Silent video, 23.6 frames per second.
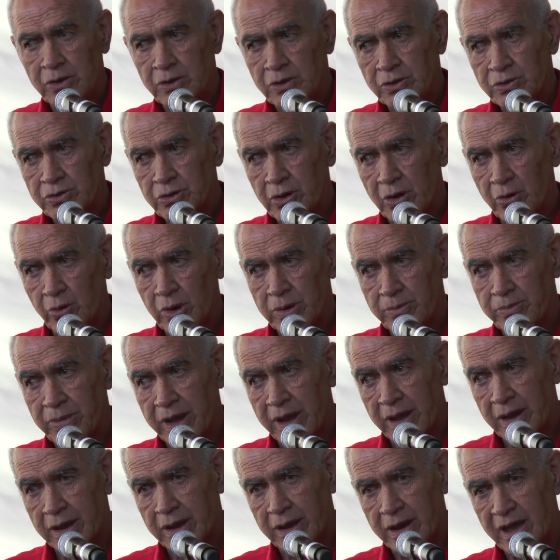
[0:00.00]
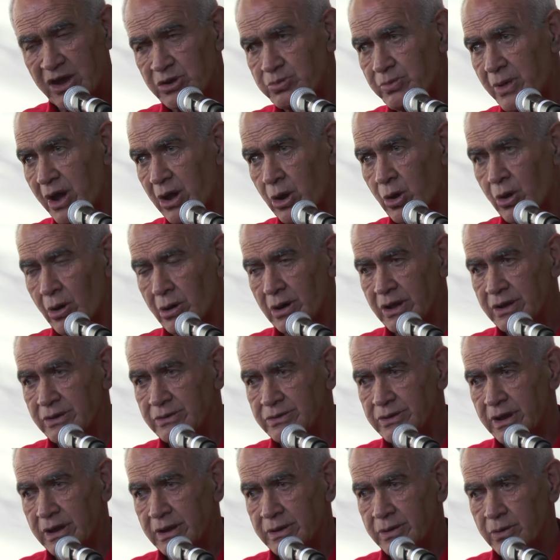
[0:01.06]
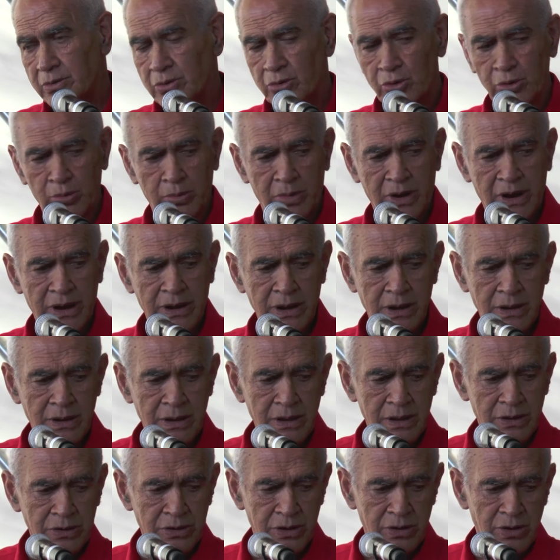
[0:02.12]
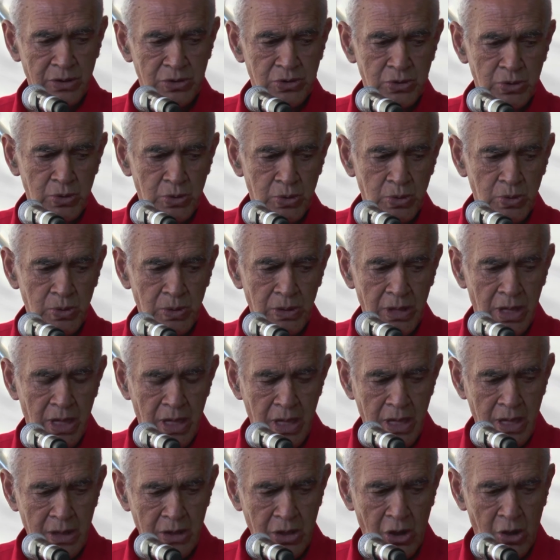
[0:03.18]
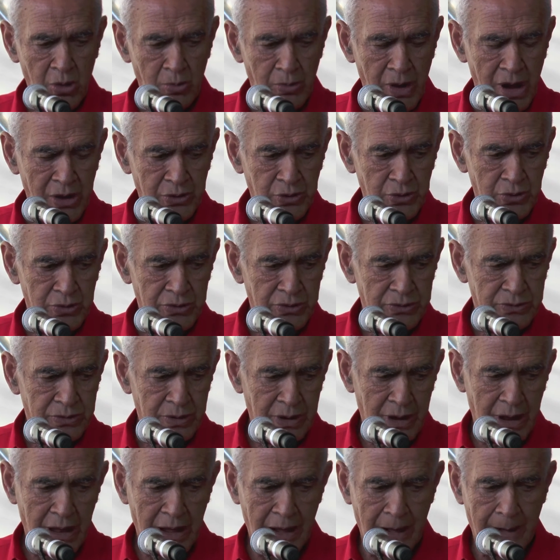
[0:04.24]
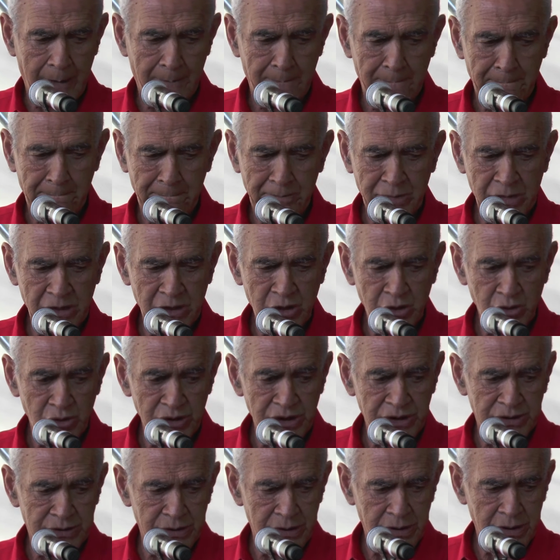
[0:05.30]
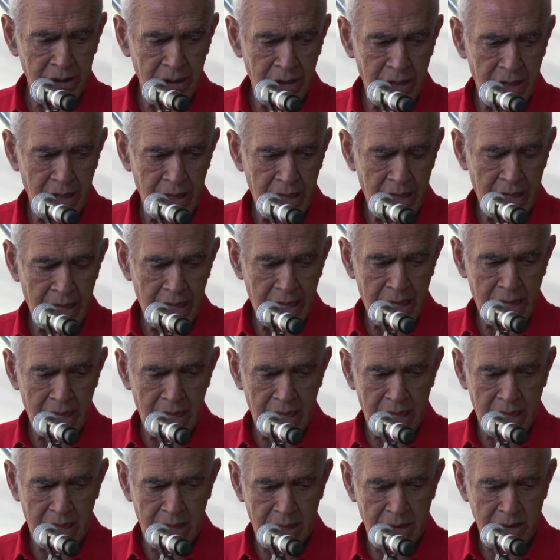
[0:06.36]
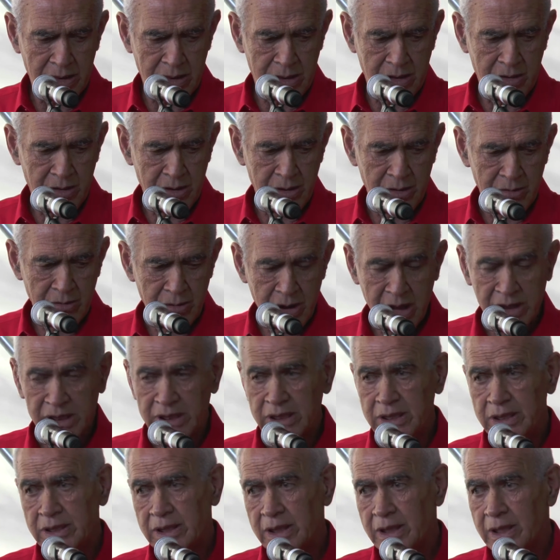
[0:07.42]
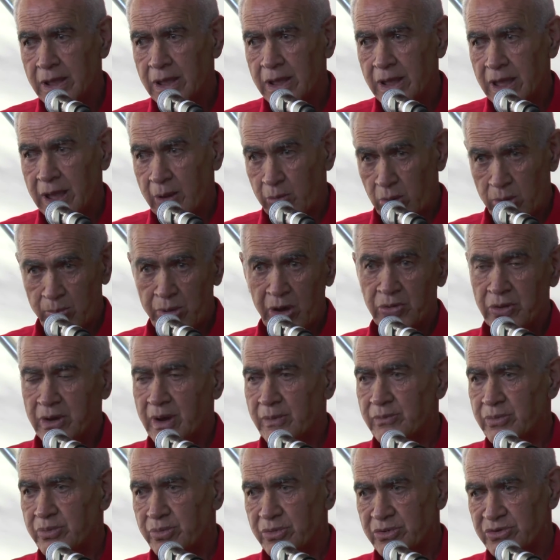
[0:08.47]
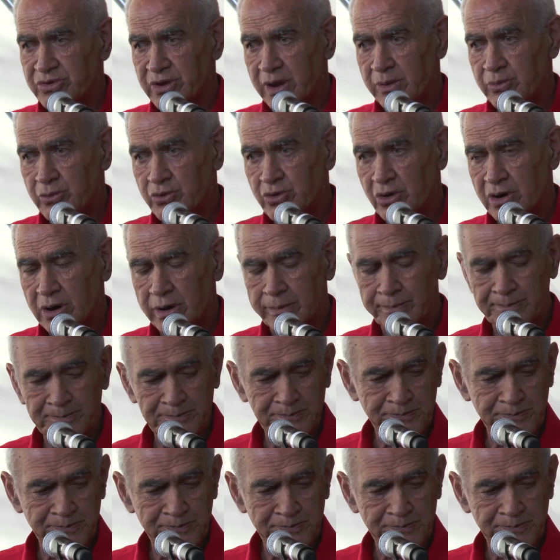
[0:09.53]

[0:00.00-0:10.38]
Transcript: so I went back and asked my colleagues at Rongmai, the other two kaumatuas, um, Crete and Raki, and we both come from the same tribe